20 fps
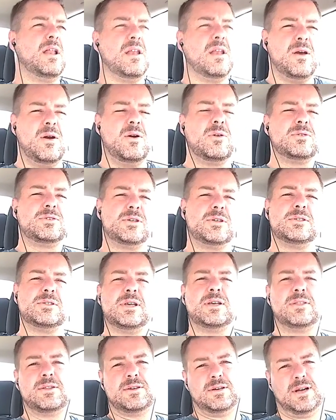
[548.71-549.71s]
No, it
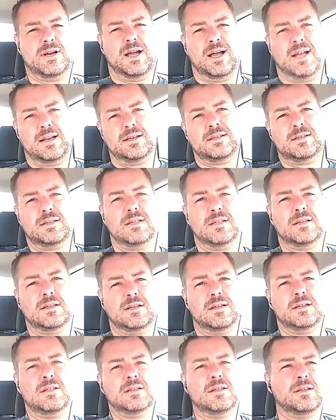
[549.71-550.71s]
turns out they're not.
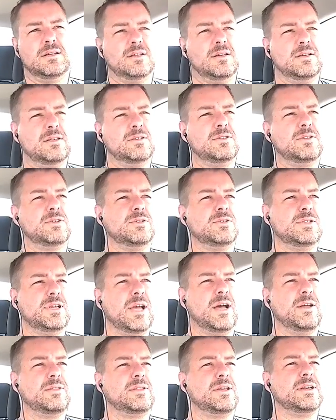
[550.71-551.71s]
It turns
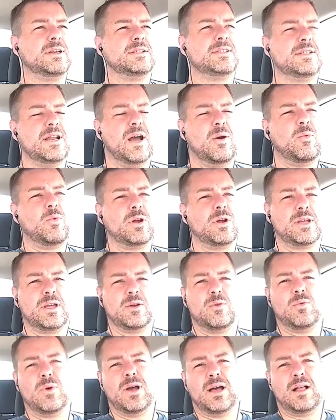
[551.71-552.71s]
out that it's not
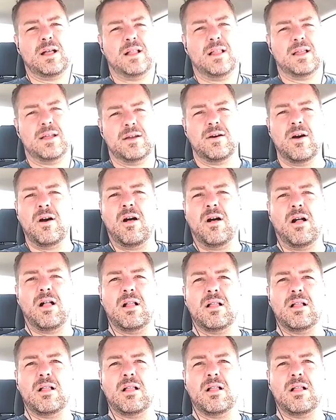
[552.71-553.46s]
working well at all.